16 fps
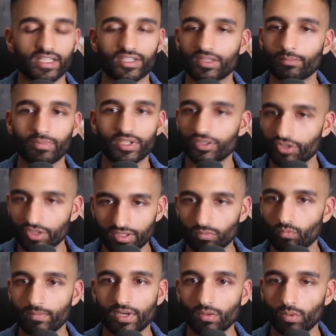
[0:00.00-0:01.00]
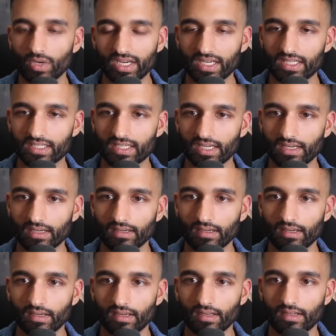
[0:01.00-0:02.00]
It's simply just mere witnessing.
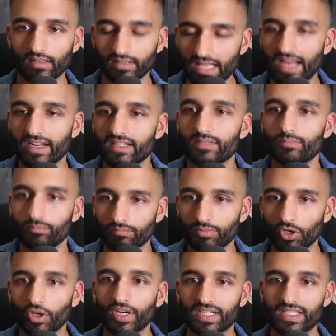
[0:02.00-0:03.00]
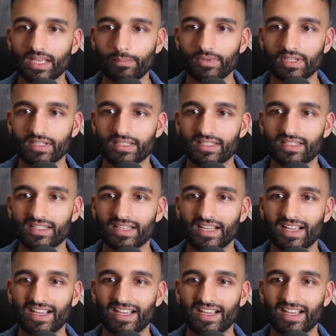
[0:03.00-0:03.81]
That is pure acceptance.